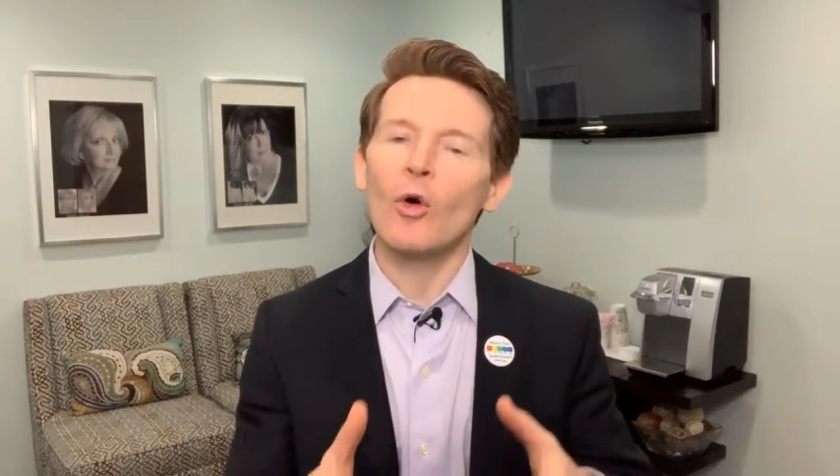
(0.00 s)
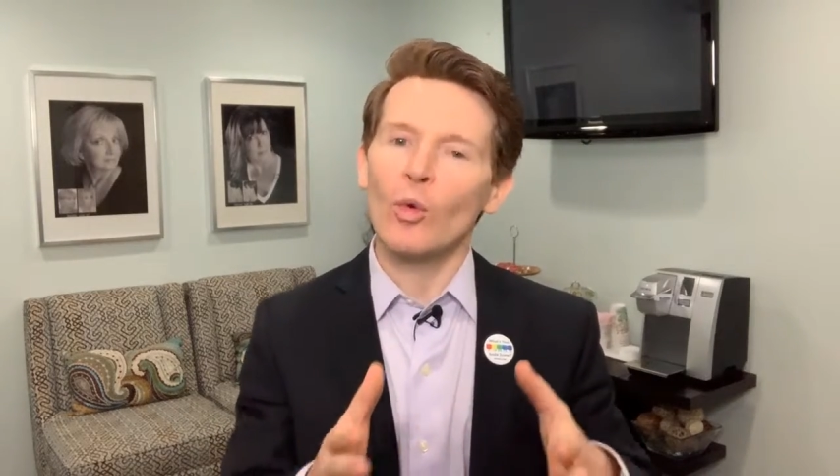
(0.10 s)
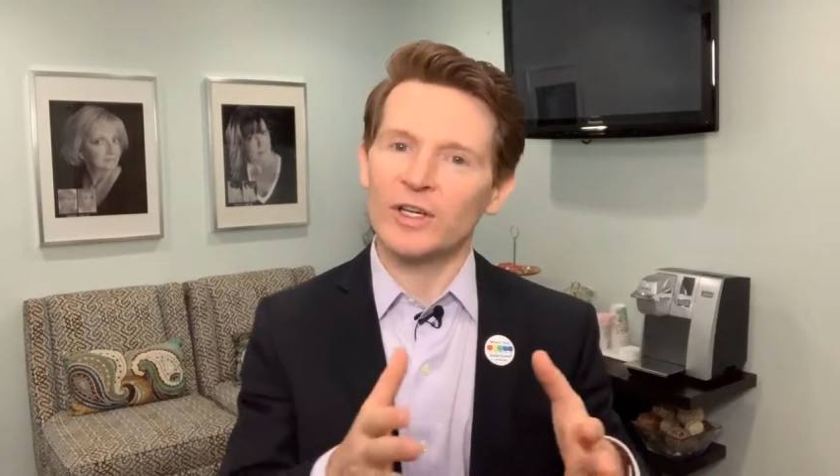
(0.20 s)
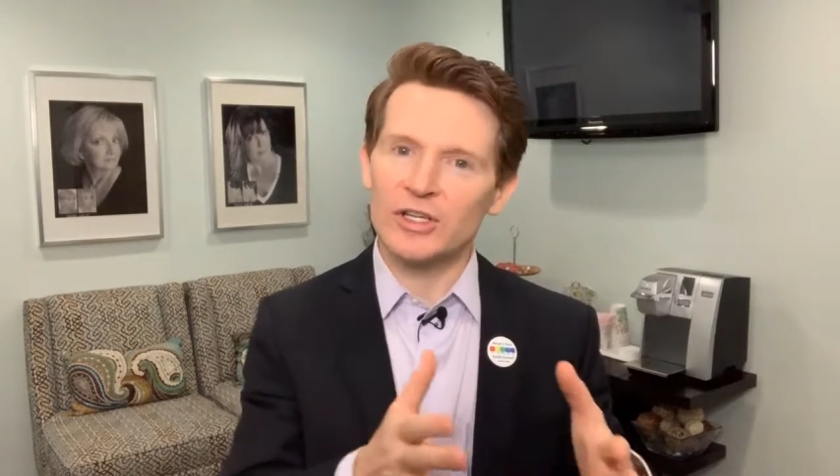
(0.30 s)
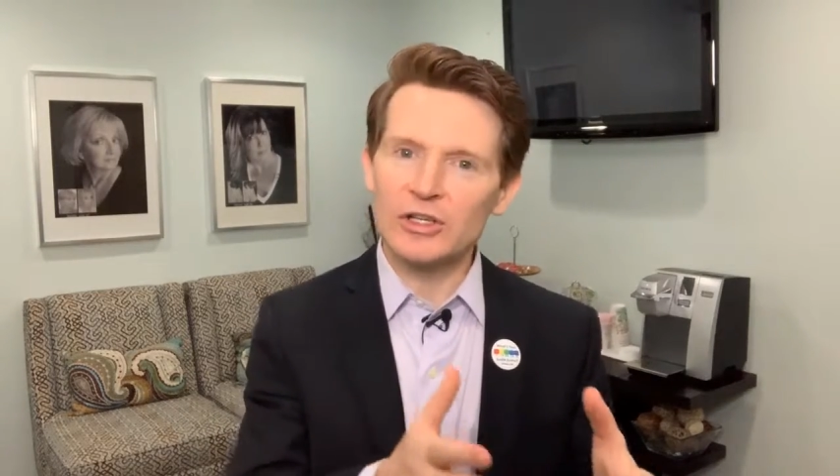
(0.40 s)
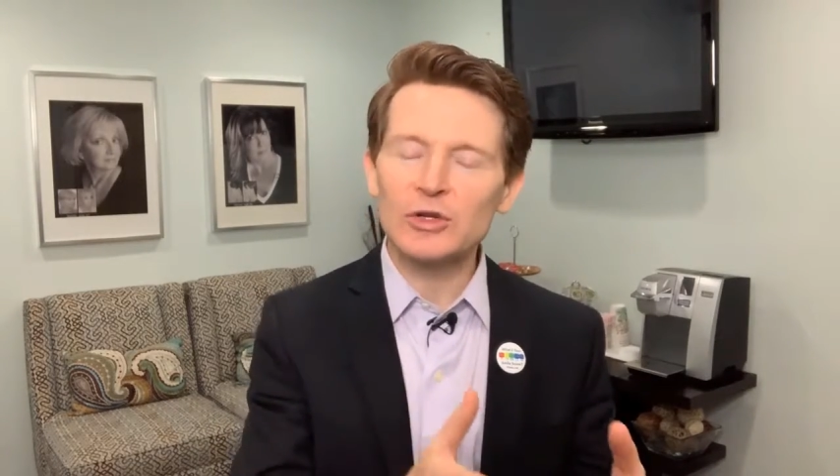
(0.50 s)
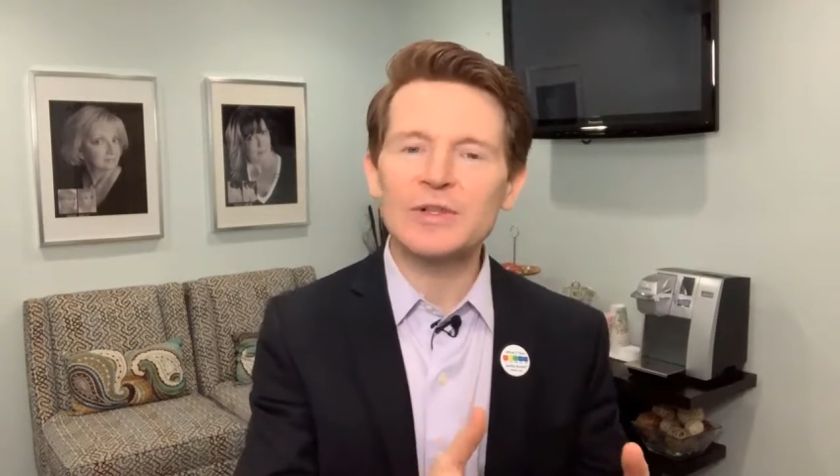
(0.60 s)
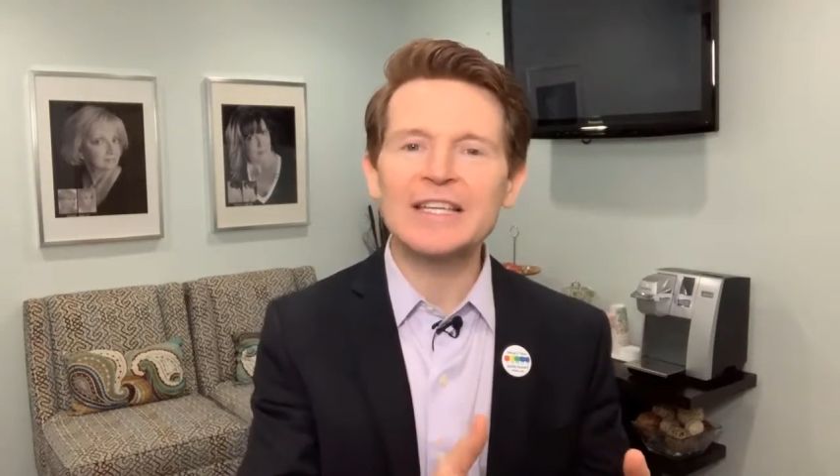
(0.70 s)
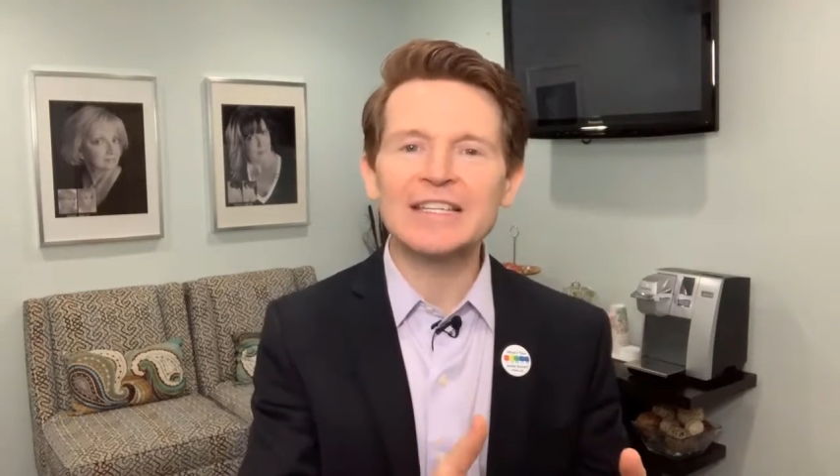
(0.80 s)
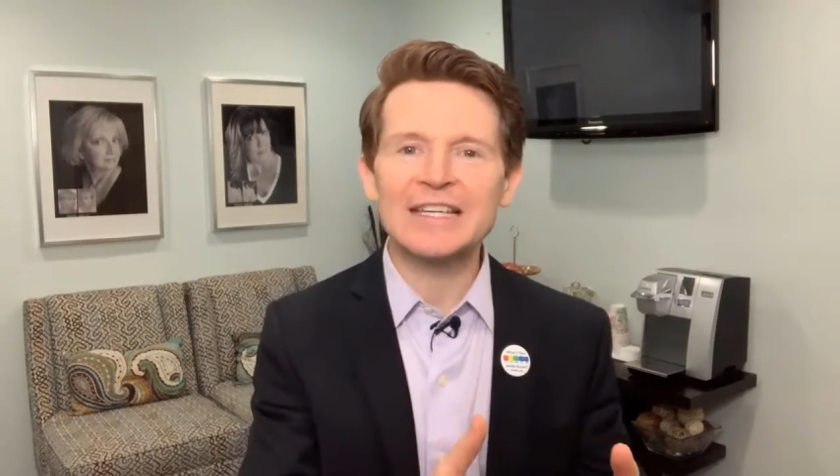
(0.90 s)
What do you do
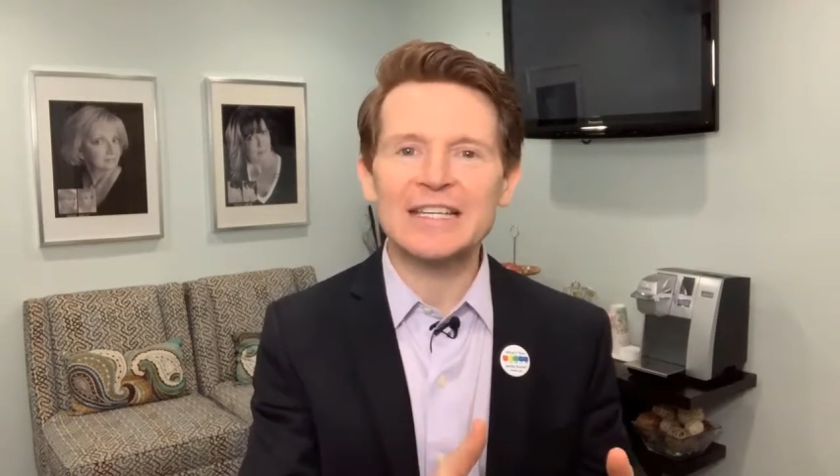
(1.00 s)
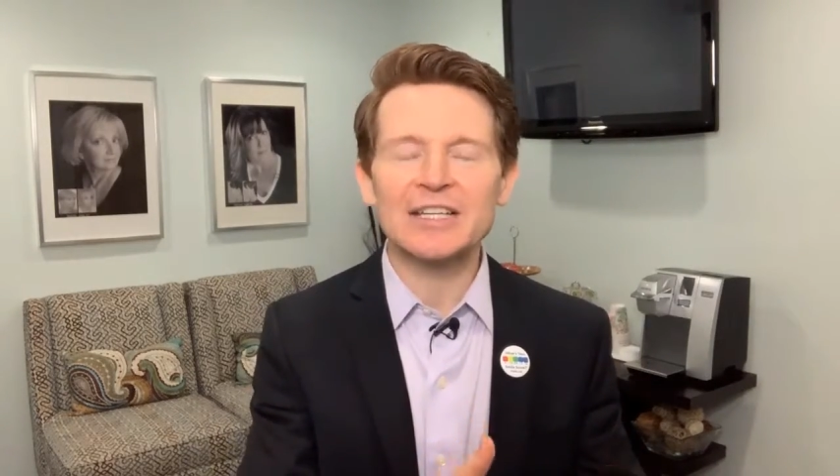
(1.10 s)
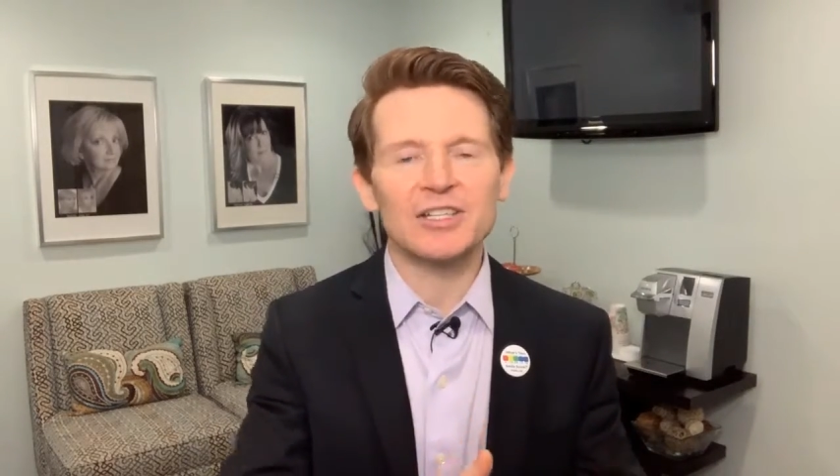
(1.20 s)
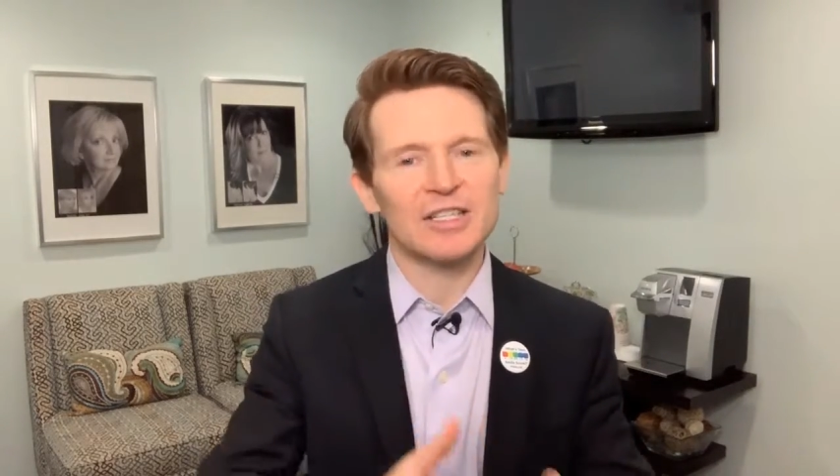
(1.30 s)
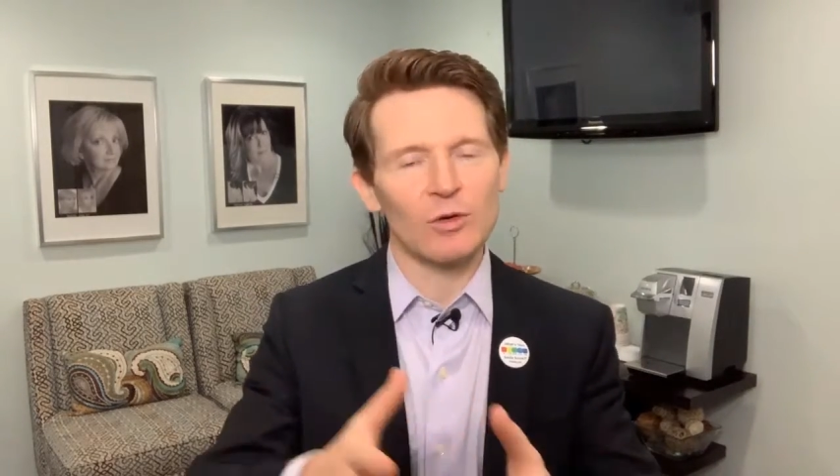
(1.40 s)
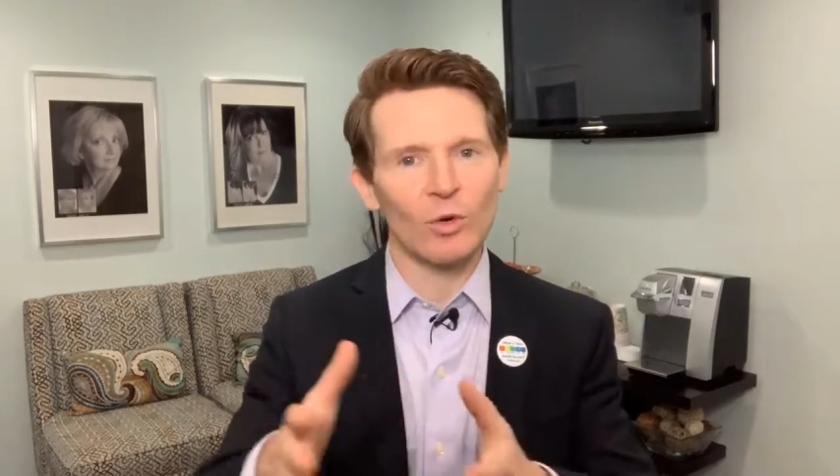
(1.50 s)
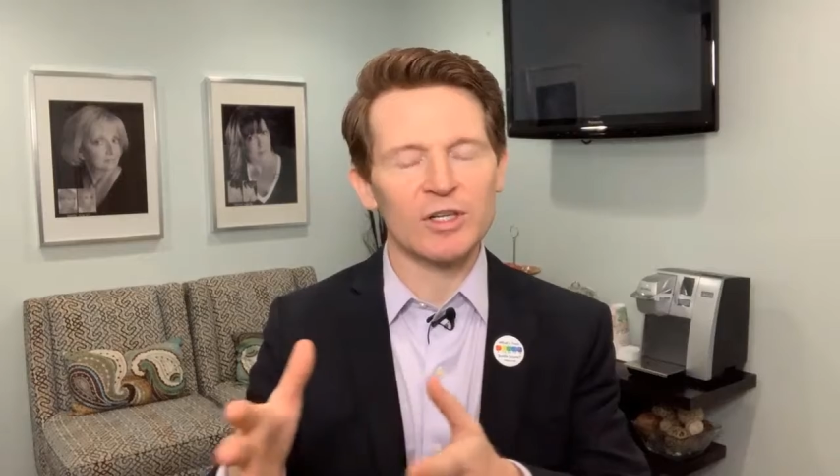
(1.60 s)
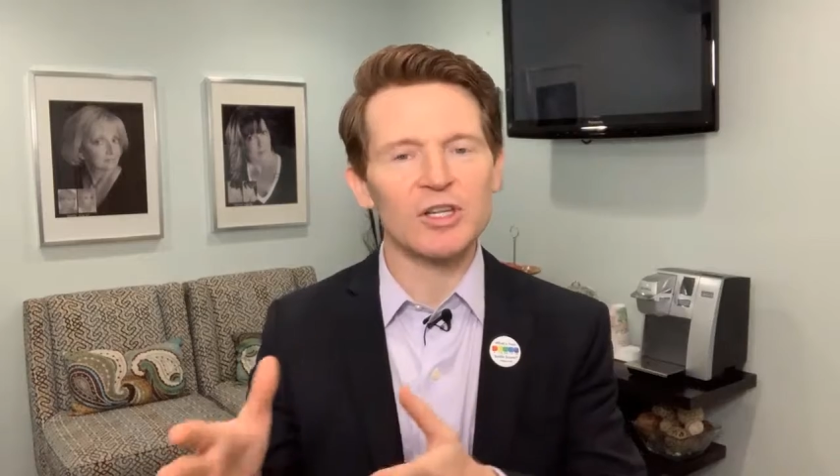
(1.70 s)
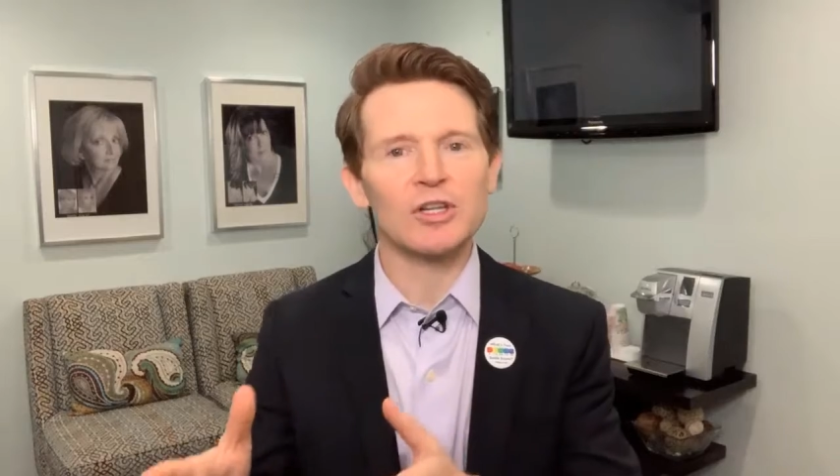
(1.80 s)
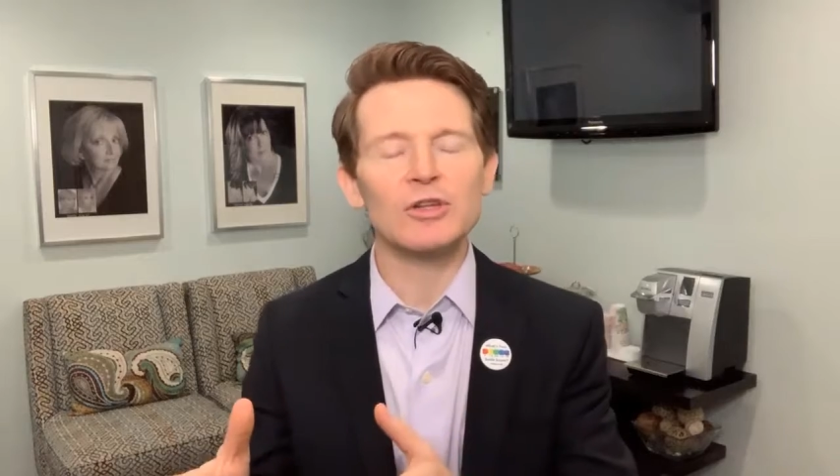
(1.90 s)
in this contingency?
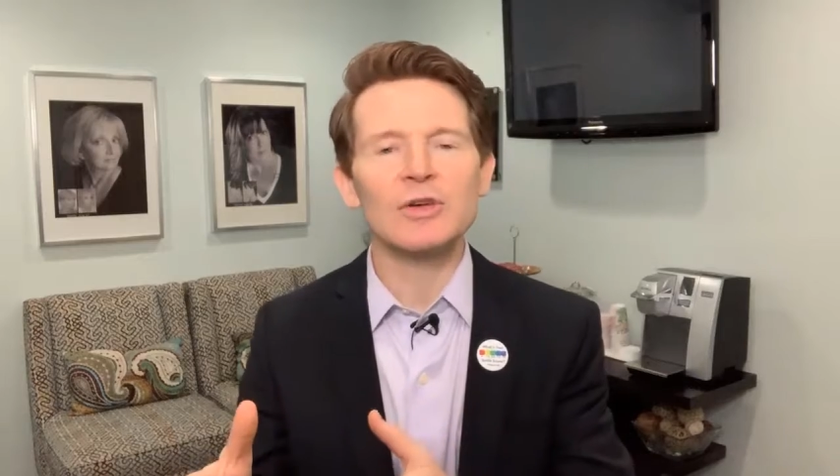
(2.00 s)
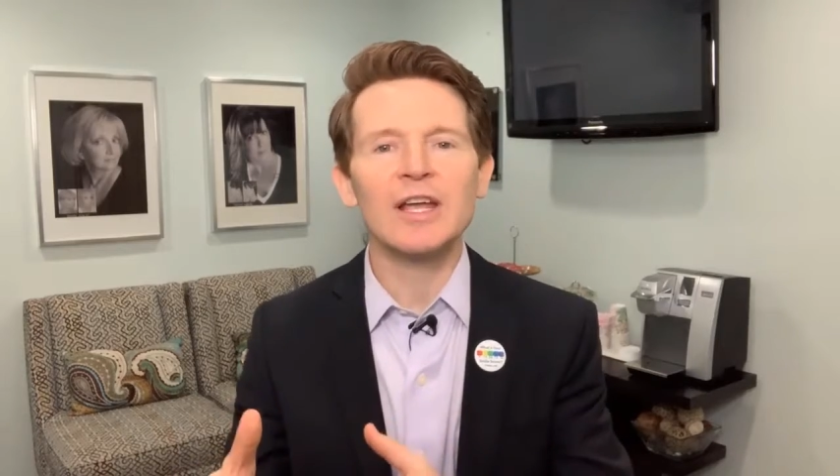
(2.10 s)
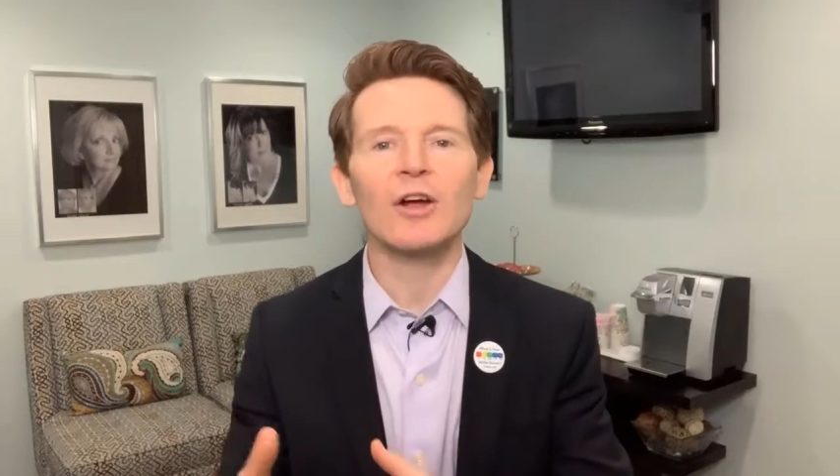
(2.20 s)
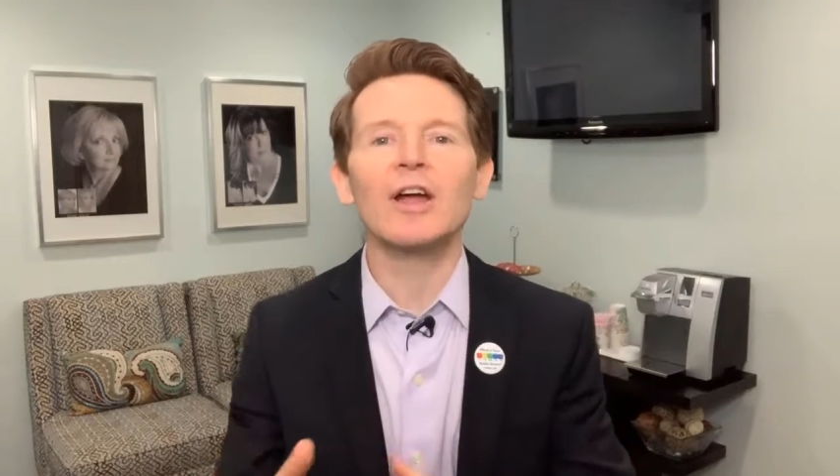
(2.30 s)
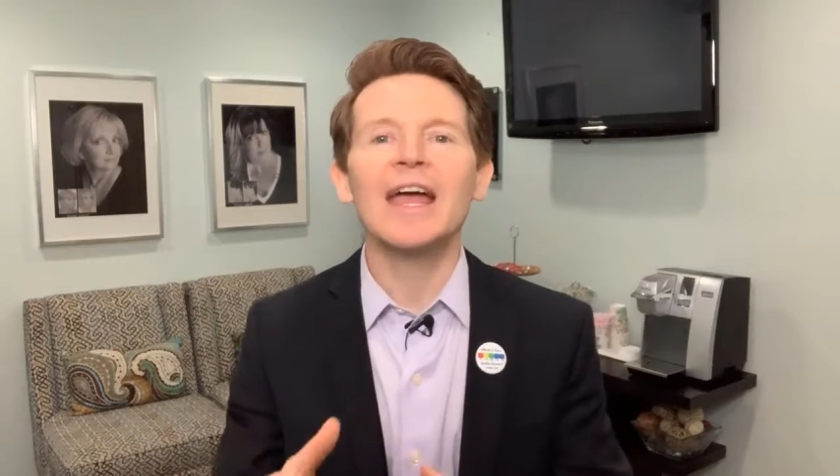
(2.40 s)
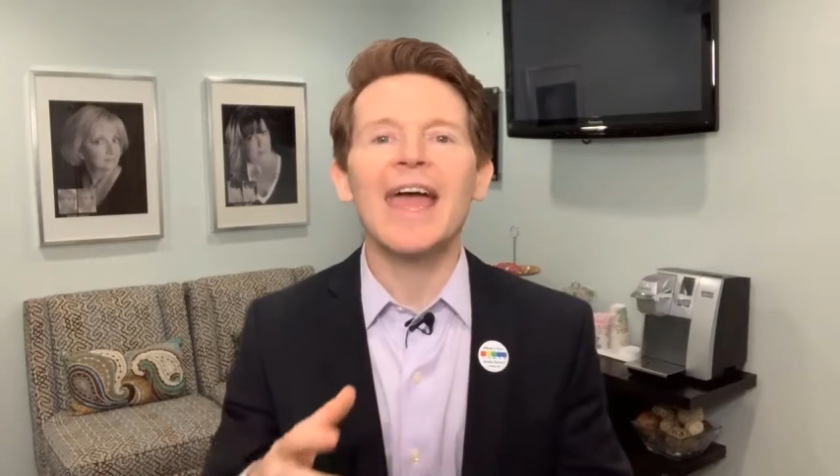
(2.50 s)
What do you do here?